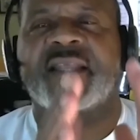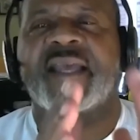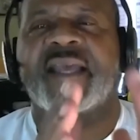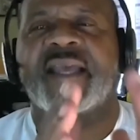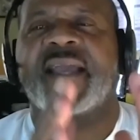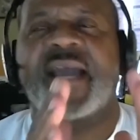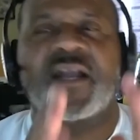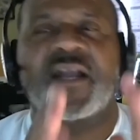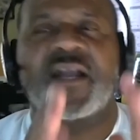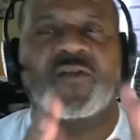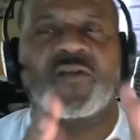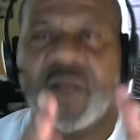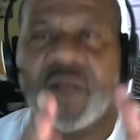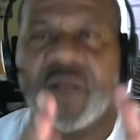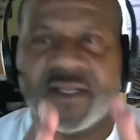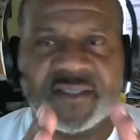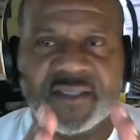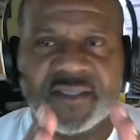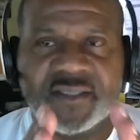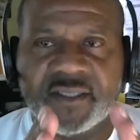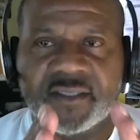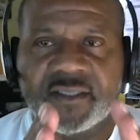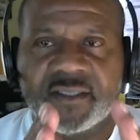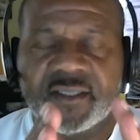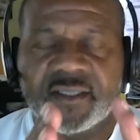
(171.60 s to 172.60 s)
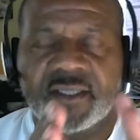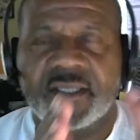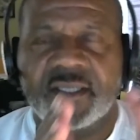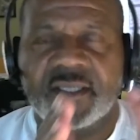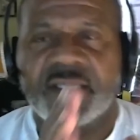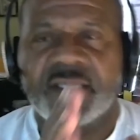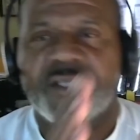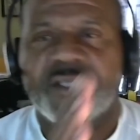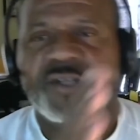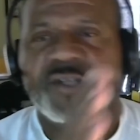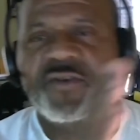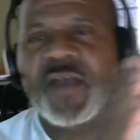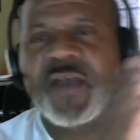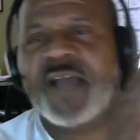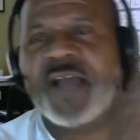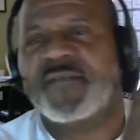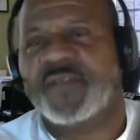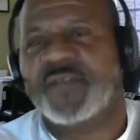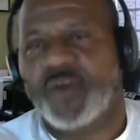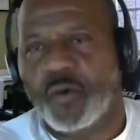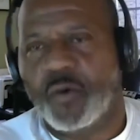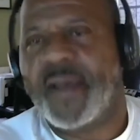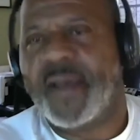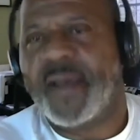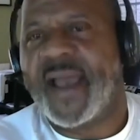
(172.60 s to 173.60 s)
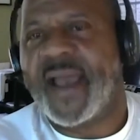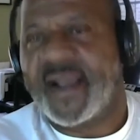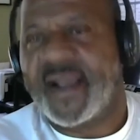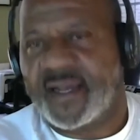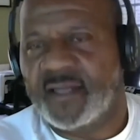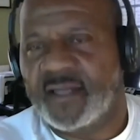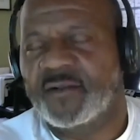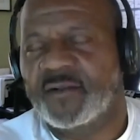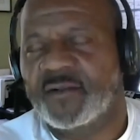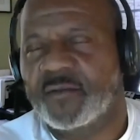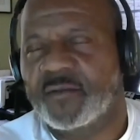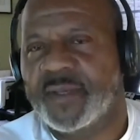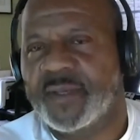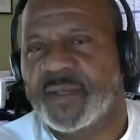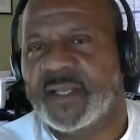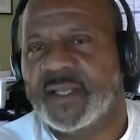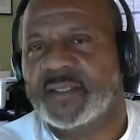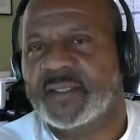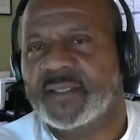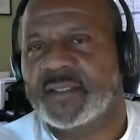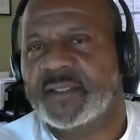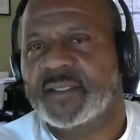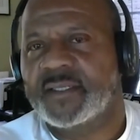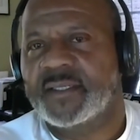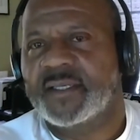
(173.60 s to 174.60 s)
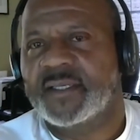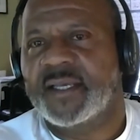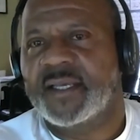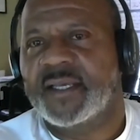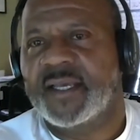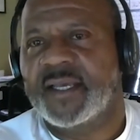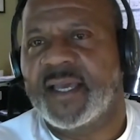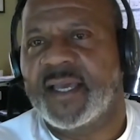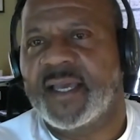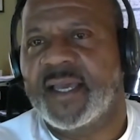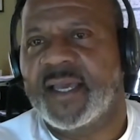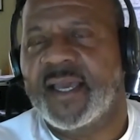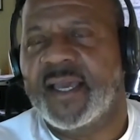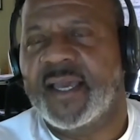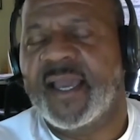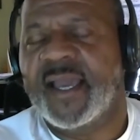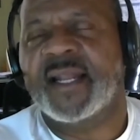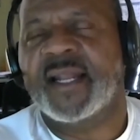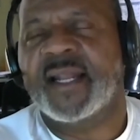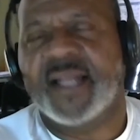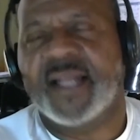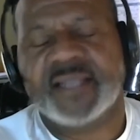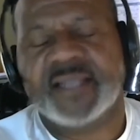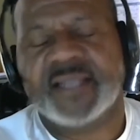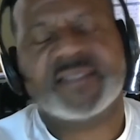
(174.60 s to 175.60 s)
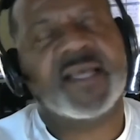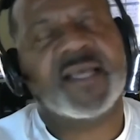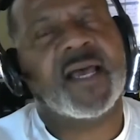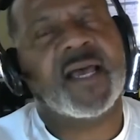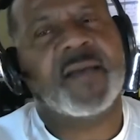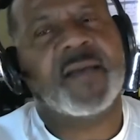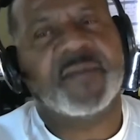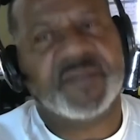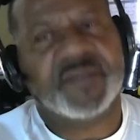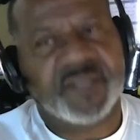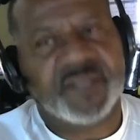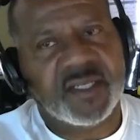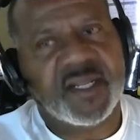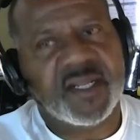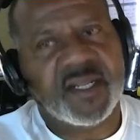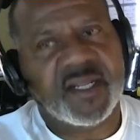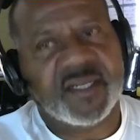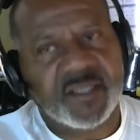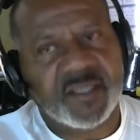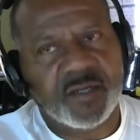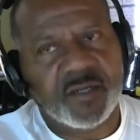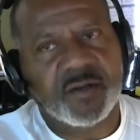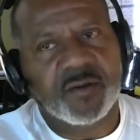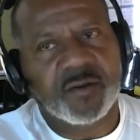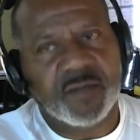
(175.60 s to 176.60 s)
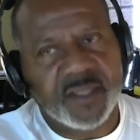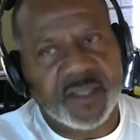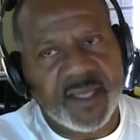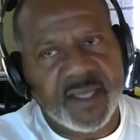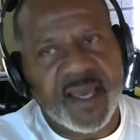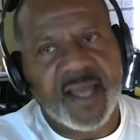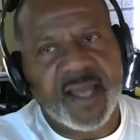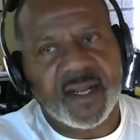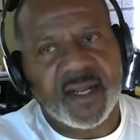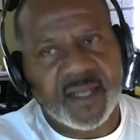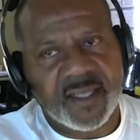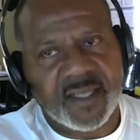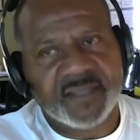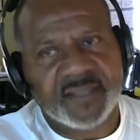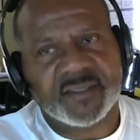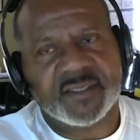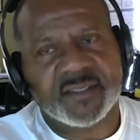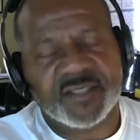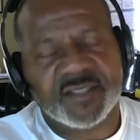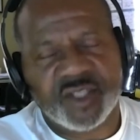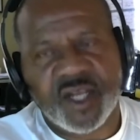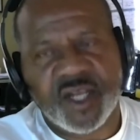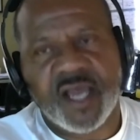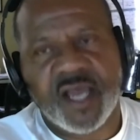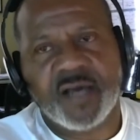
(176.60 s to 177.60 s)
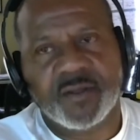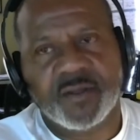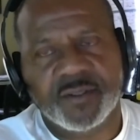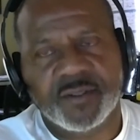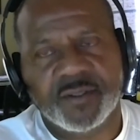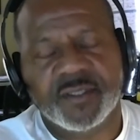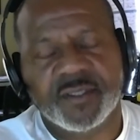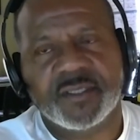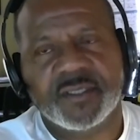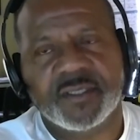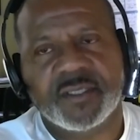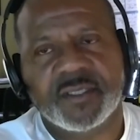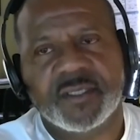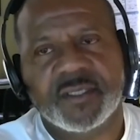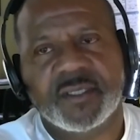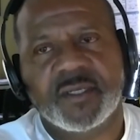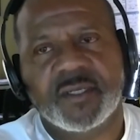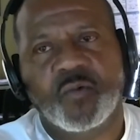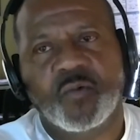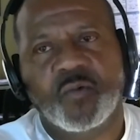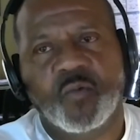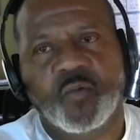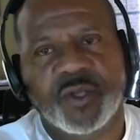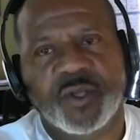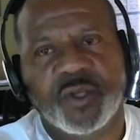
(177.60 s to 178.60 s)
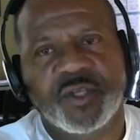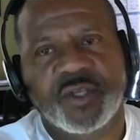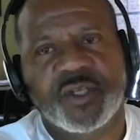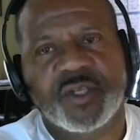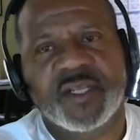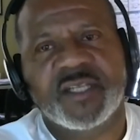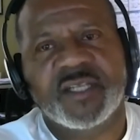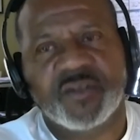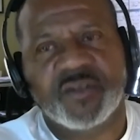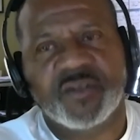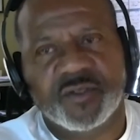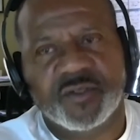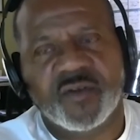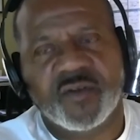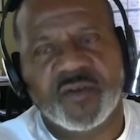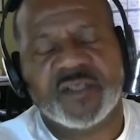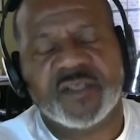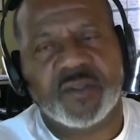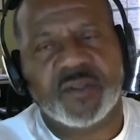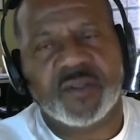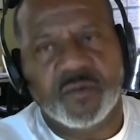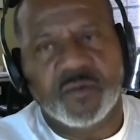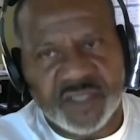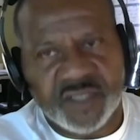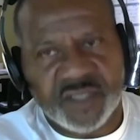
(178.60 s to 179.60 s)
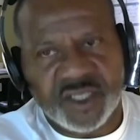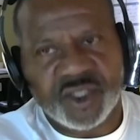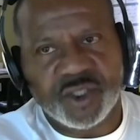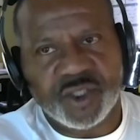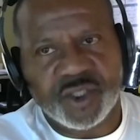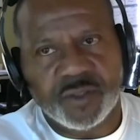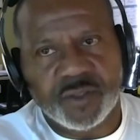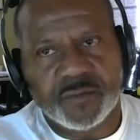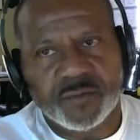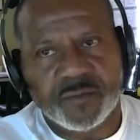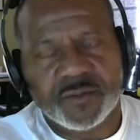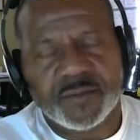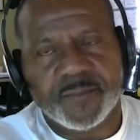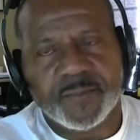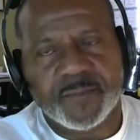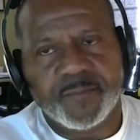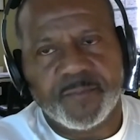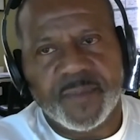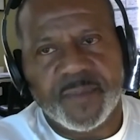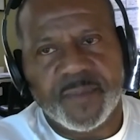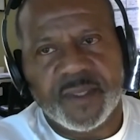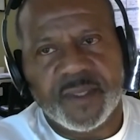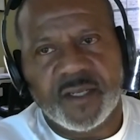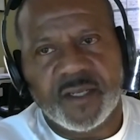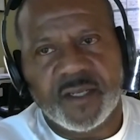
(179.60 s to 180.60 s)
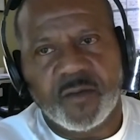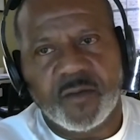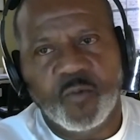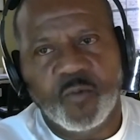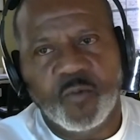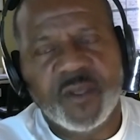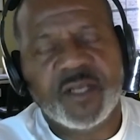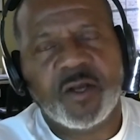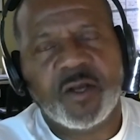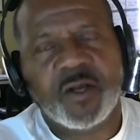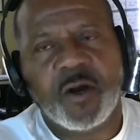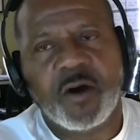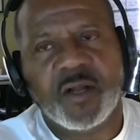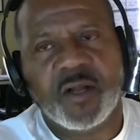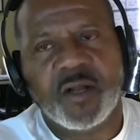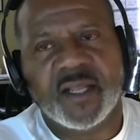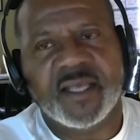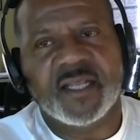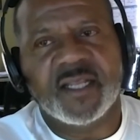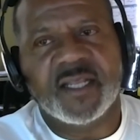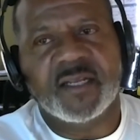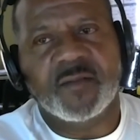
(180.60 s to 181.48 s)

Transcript: they got arrested. You have to go back a little bit. And a lot of times it's in that early adolescence, childhood, where you need to address those issues. We call it,